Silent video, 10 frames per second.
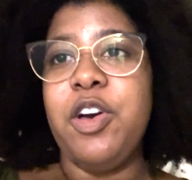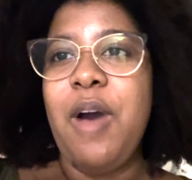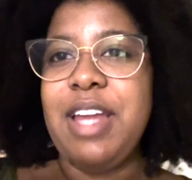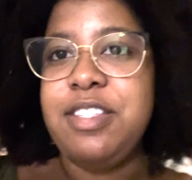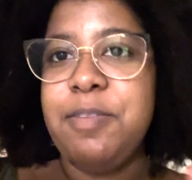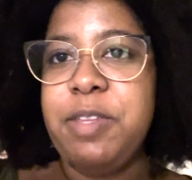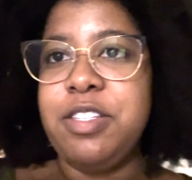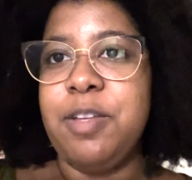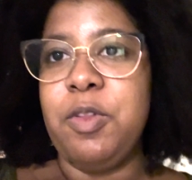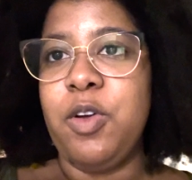I did something
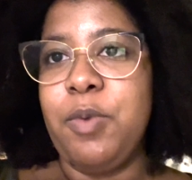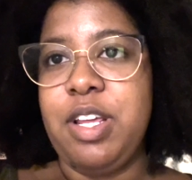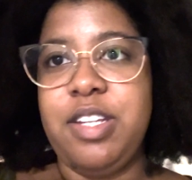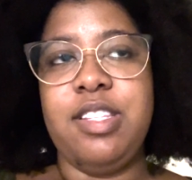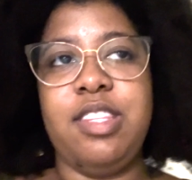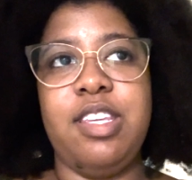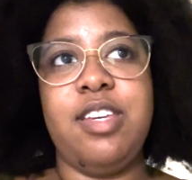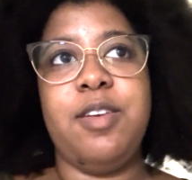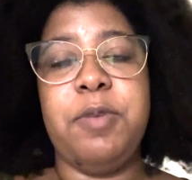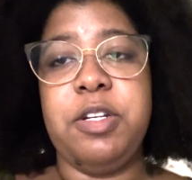similar when I did
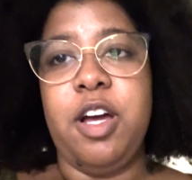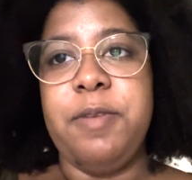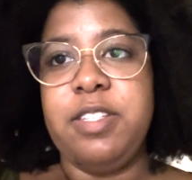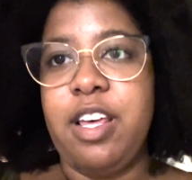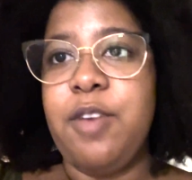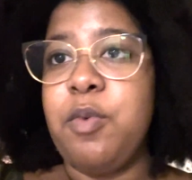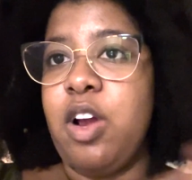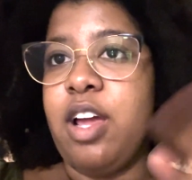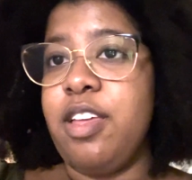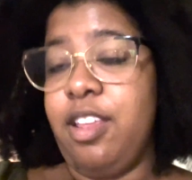the pajama set, where
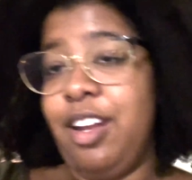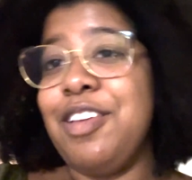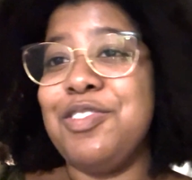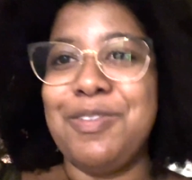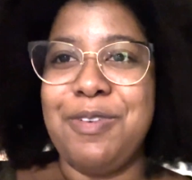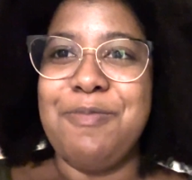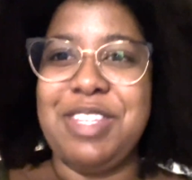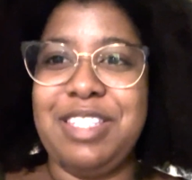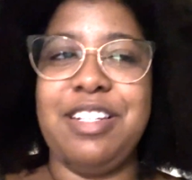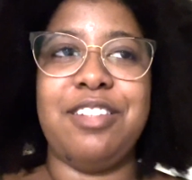I used it from this
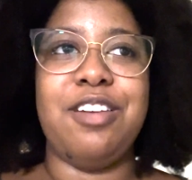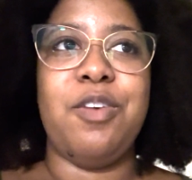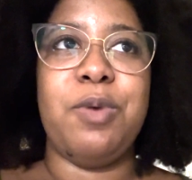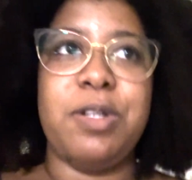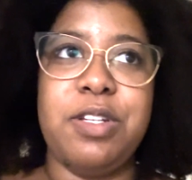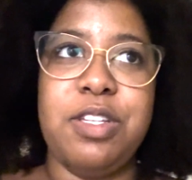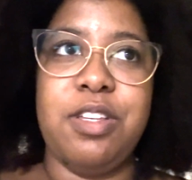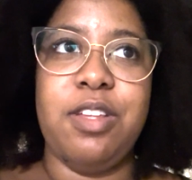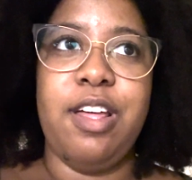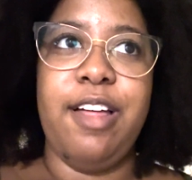TikTok where
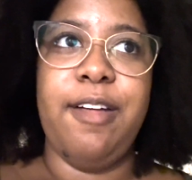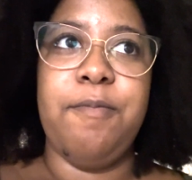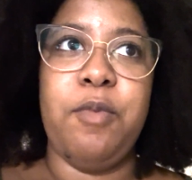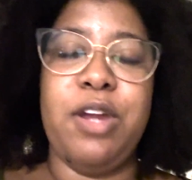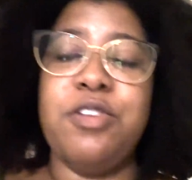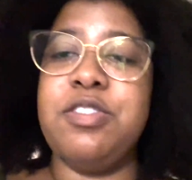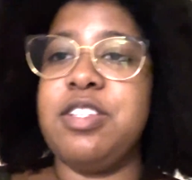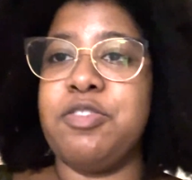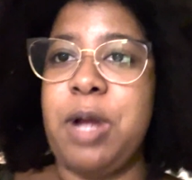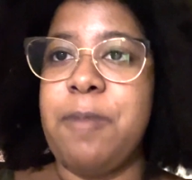I used the
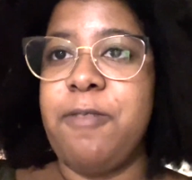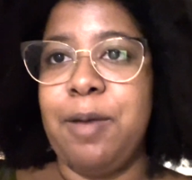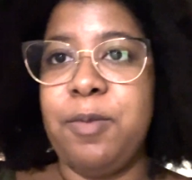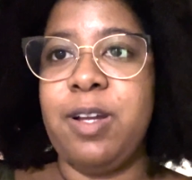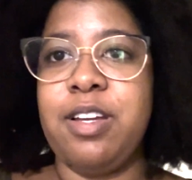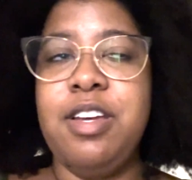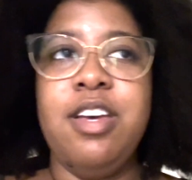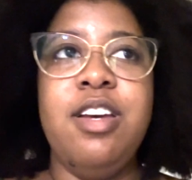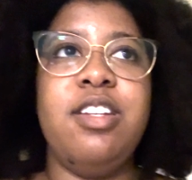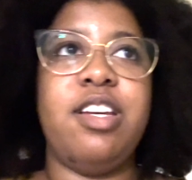scrap fabric
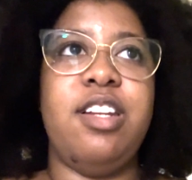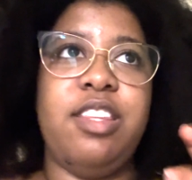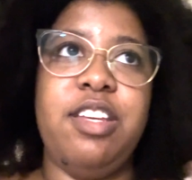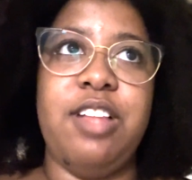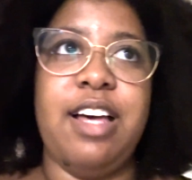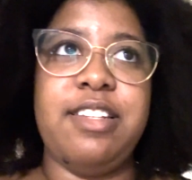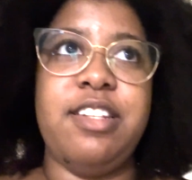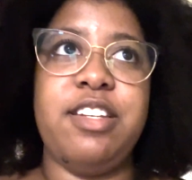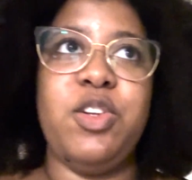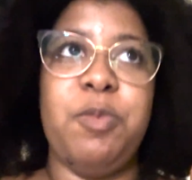to connect the
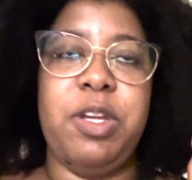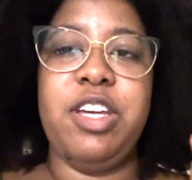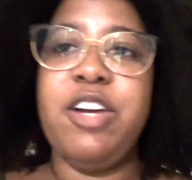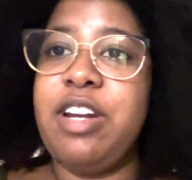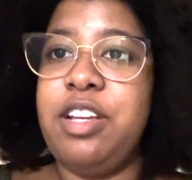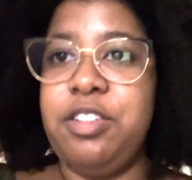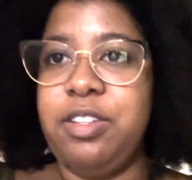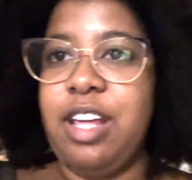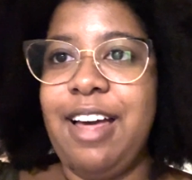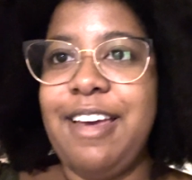elastic. So I'm gonna get ready and do
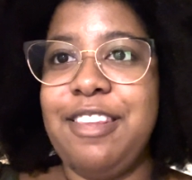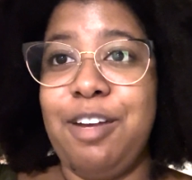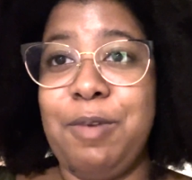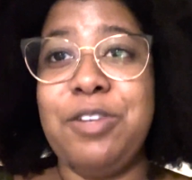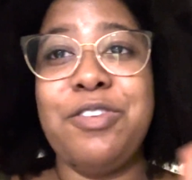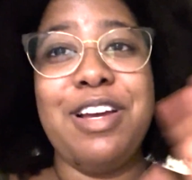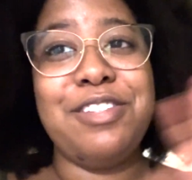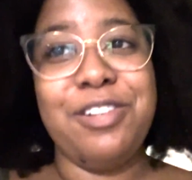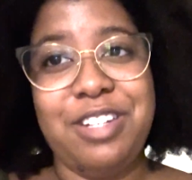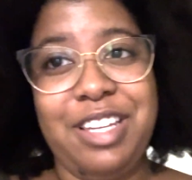that, and then I'm gonna try
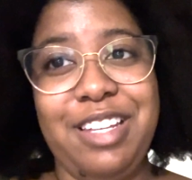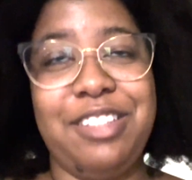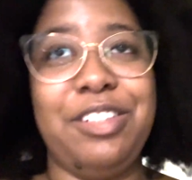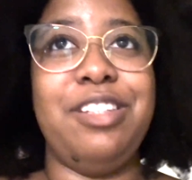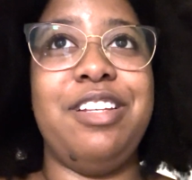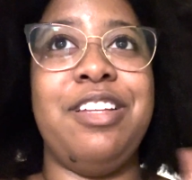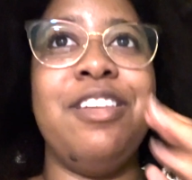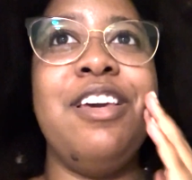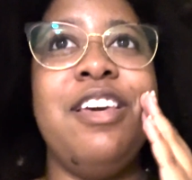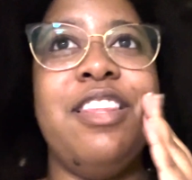serging it to the
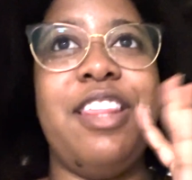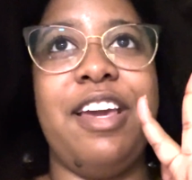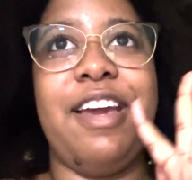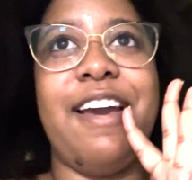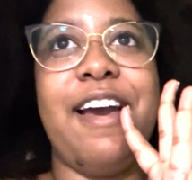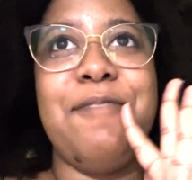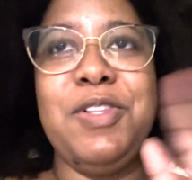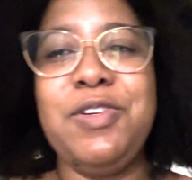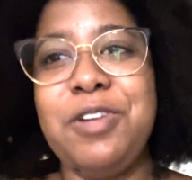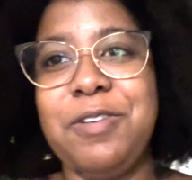thing. I'm a
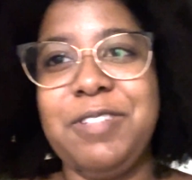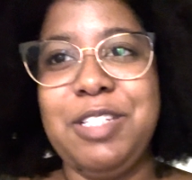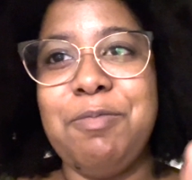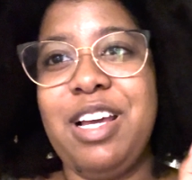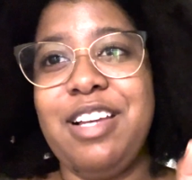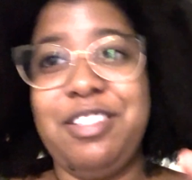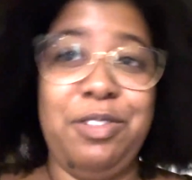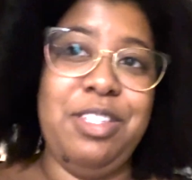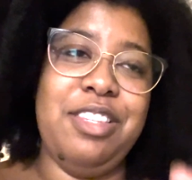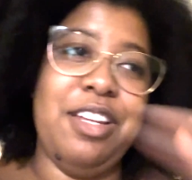little nervous, but I do
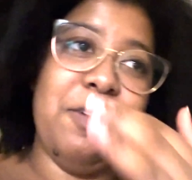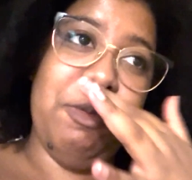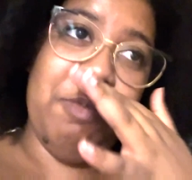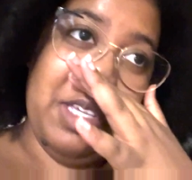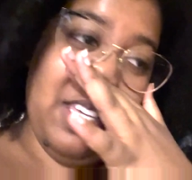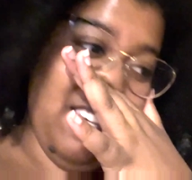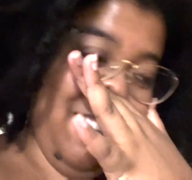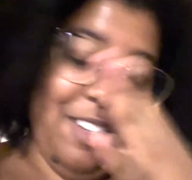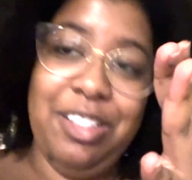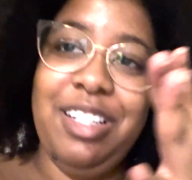think that it would be
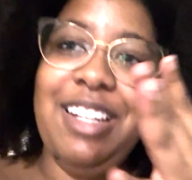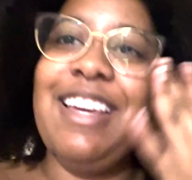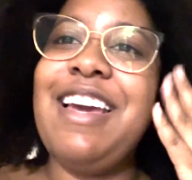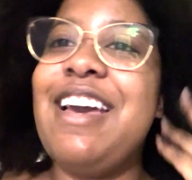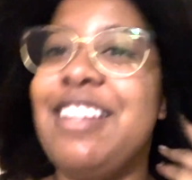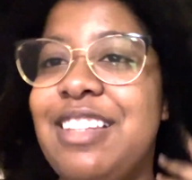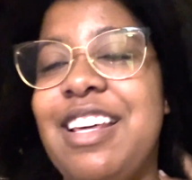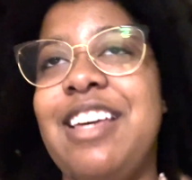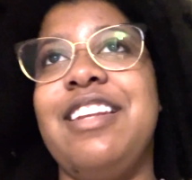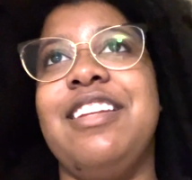good. And
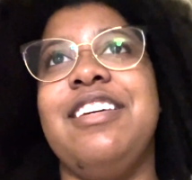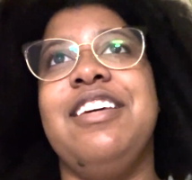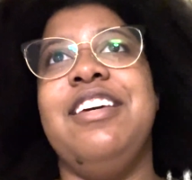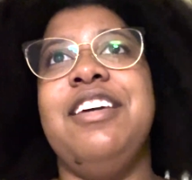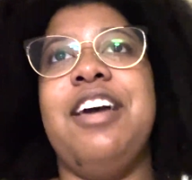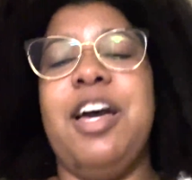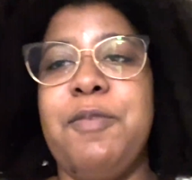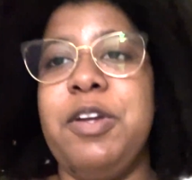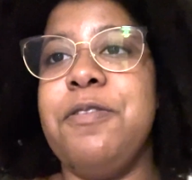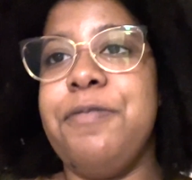then I'm
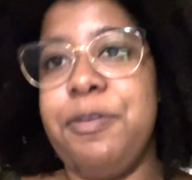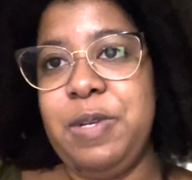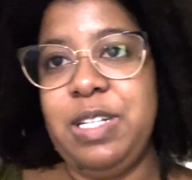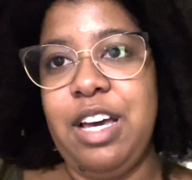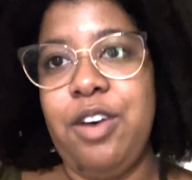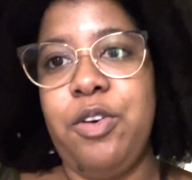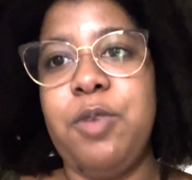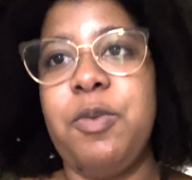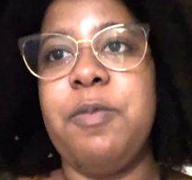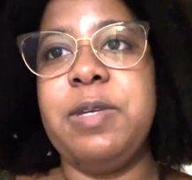gonna flip it down and
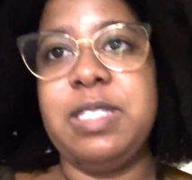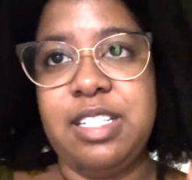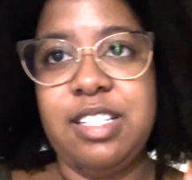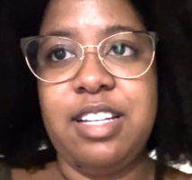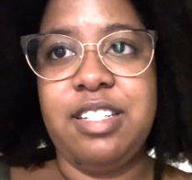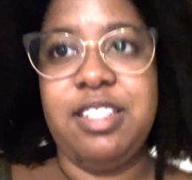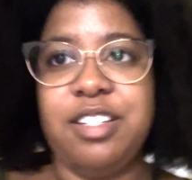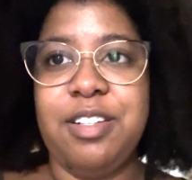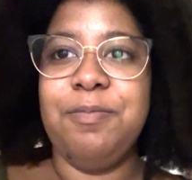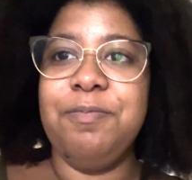probably zigzag stitch it.